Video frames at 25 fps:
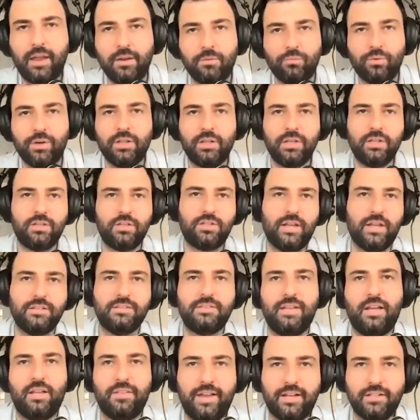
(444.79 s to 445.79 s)
It really does
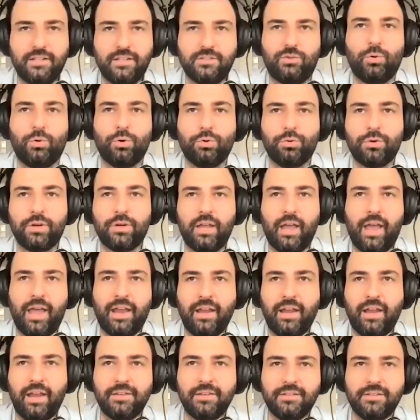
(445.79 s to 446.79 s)
tell that story
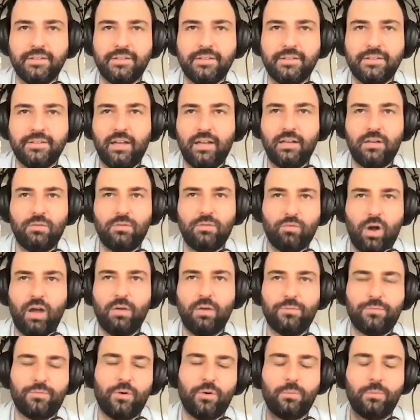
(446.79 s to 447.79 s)
and understanding
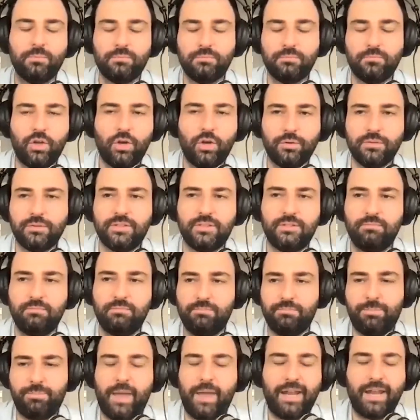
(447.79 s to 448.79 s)
right from,
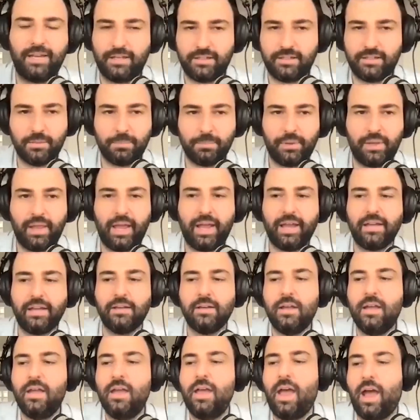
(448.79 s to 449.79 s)
paddock to plate,
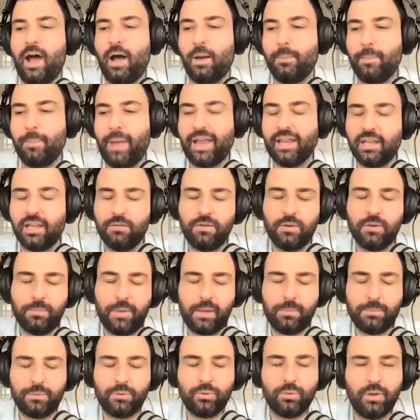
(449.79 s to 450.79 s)
and giving
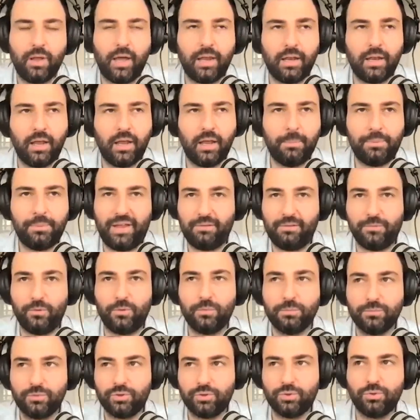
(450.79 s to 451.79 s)
people a
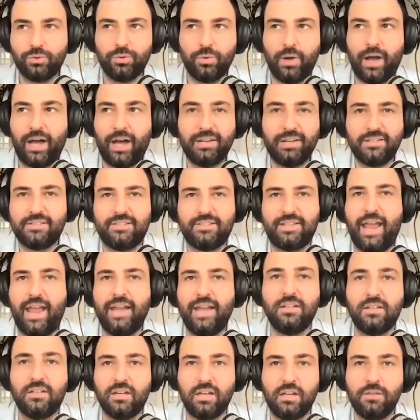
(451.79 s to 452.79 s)
platform to
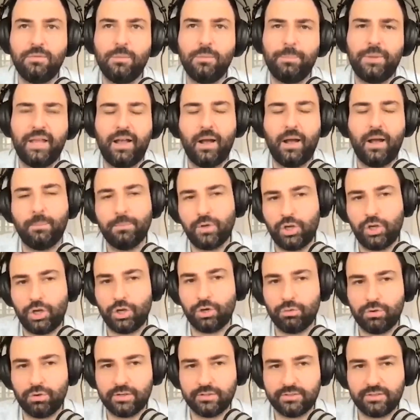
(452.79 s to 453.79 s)
understand it and even become
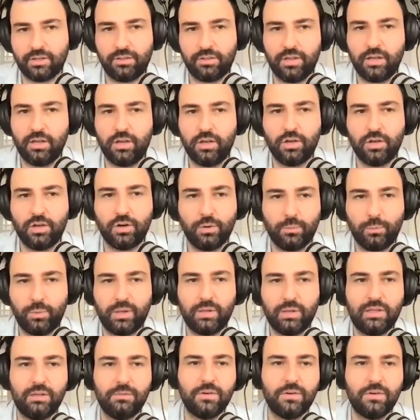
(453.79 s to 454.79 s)
curious. I think,
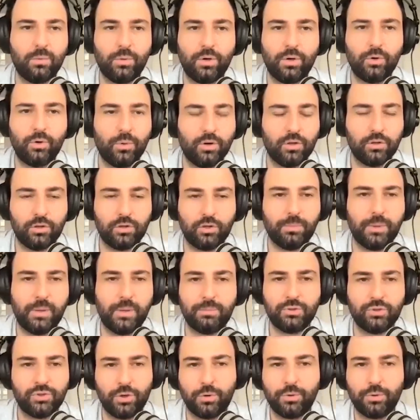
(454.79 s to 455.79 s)
we live in a world where a lot of
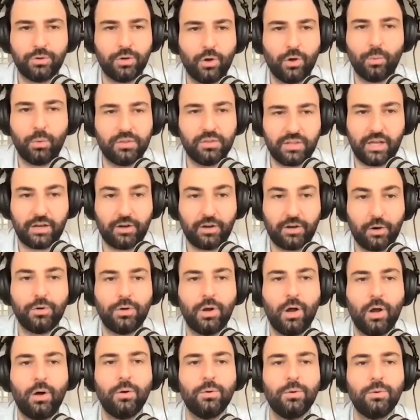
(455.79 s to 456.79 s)
people don't know what they don't
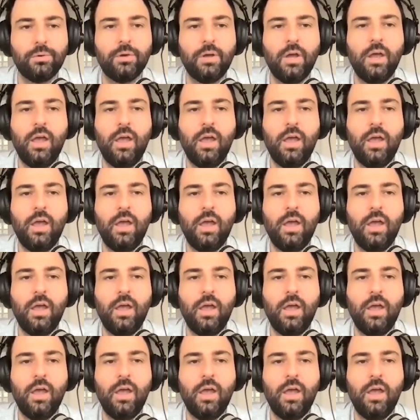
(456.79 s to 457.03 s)
know.